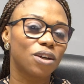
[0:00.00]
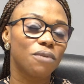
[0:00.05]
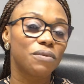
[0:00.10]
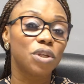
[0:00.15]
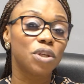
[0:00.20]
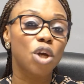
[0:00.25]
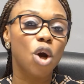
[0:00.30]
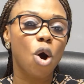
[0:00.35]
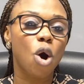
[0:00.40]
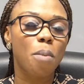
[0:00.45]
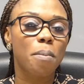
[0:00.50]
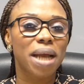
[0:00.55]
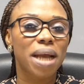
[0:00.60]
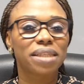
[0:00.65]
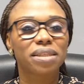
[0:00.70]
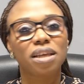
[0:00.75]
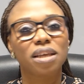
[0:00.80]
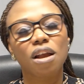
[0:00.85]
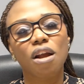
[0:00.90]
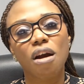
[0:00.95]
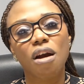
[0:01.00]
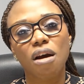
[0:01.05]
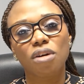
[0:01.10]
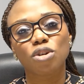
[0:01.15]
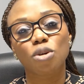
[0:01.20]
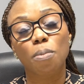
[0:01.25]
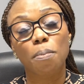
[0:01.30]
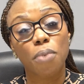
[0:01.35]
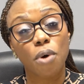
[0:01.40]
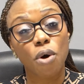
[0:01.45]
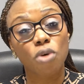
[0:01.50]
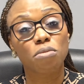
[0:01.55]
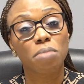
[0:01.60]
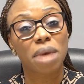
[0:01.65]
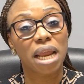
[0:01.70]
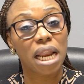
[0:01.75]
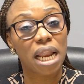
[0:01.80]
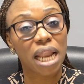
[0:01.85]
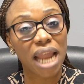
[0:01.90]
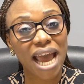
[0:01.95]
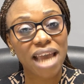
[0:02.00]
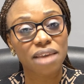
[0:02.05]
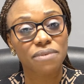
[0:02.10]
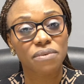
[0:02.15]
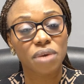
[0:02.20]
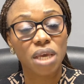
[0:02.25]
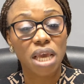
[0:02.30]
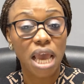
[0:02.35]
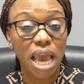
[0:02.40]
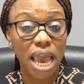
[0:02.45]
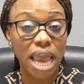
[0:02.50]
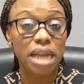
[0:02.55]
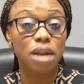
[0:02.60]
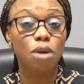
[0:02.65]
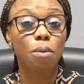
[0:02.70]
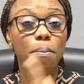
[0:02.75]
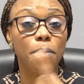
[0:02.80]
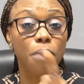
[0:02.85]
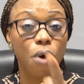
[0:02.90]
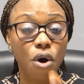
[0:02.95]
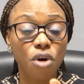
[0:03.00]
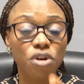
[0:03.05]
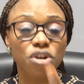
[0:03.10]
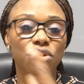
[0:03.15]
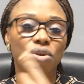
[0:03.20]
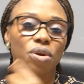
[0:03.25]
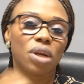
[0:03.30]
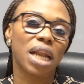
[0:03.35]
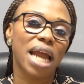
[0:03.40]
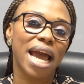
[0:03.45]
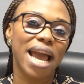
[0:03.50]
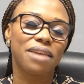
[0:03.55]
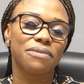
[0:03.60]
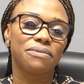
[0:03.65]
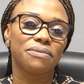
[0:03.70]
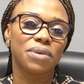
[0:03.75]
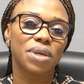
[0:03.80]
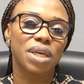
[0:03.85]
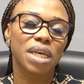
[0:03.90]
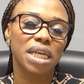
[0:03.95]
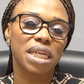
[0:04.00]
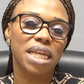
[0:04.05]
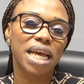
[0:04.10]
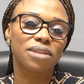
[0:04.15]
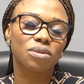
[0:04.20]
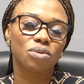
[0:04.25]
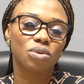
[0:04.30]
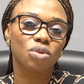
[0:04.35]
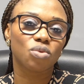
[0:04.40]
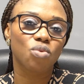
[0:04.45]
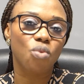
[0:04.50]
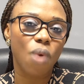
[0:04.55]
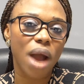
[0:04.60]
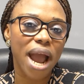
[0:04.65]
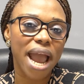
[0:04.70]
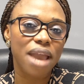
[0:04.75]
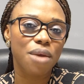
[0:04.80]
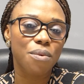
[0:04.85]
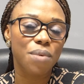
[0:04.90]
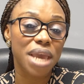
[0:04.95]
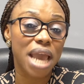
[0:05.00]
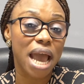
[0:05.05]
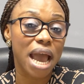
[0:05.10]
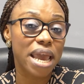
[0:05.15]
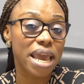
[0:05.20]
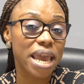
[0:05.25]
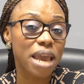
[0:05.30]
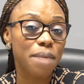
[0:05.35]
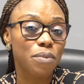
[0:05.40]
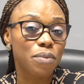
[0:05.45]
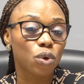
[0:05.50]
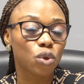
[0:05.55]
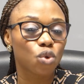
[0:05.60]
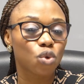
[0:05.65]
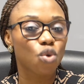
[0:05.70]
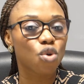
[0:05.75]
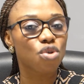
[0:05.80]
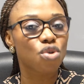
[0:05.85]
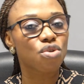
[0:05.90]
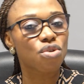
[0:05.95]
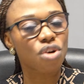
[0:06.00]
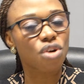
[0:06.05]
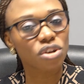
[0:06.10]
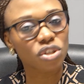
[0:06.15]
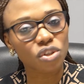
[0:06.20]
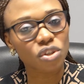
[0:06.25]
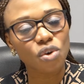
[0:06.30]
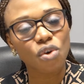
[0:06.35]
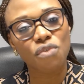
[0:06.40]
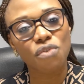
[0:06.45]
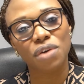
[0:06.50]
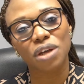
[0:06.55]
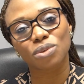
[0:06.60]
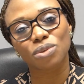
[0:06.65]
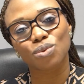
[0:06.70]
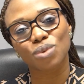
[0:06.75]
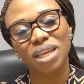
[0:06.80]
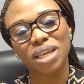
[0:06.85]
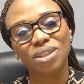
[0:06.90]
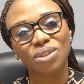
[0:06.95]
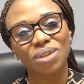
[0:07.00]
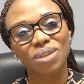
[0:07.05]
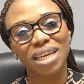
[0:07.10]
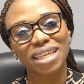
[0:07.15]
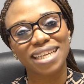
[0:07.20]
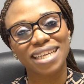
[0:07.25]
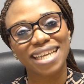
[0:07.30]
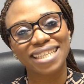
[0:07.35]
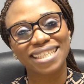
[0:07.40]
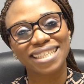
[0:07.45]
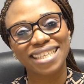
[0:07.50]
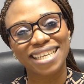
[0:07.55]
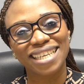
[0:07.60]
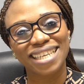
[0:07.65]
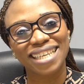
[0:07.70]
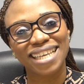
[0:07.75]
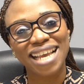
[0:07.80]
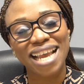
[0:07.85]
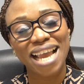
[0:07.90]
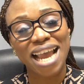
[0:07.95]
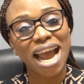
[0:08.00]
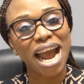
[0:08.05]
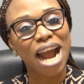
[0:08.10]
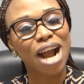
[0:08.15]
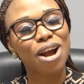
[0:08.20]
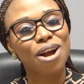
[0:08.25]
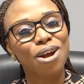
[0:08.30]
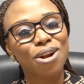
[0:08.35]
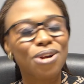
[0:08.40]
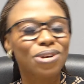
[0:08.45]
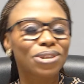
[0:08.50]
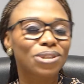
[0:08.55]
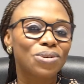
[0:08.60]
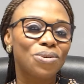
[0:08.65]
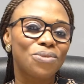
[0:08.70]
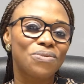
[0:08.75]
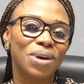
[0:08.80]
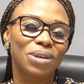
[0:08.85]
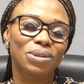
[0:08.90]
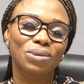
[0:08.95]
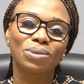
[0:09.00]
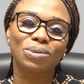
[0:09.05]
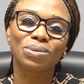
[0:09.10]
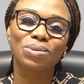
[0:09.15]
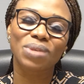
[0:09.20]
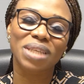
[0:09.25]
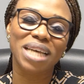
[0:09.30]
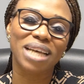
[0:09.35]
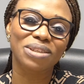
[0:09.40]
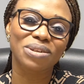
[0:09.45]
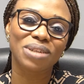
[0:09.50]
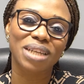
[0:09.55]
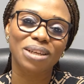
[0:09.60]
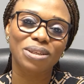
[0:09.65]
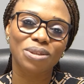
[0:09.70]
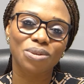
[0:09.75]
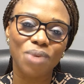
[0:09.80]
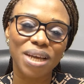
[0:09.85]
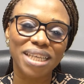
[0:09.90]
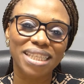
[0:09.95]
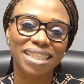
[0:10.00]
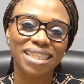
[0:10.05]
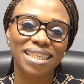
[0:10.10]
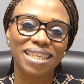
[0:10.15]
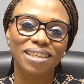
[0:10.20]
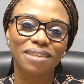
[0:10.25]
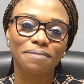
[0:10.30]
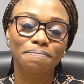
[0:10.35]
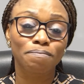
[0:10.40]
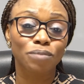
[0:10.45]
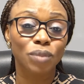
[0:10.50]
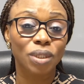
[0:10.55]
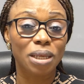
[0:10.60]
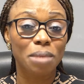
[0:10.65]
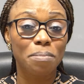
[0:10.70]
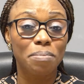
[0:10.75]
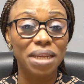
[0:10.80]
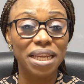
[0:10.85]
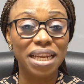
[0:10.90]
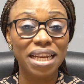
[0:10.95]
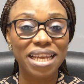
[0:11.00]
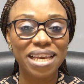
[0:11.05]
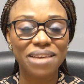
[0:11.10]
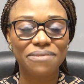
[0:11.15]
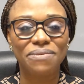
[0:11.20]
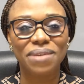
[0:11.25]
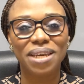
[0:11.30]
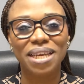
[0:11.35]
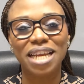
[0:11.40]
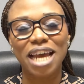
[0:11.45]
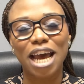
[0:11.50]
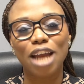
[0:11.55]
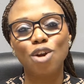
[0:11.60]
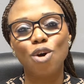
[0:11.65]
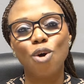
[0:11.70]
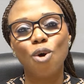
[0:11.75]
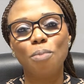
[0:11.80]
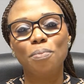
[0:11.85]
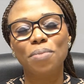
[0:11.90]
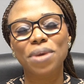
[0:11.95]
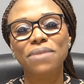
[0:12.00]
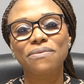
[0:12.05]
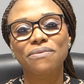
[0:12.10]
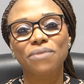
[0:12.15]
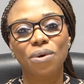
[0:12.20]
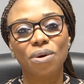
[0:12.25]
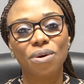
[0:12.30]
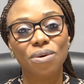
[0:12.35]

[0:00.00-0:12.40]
of the Almighty God upon my life and upon your life. That is why we are able to cross over 2019 and cross over to 2020, believing and hoping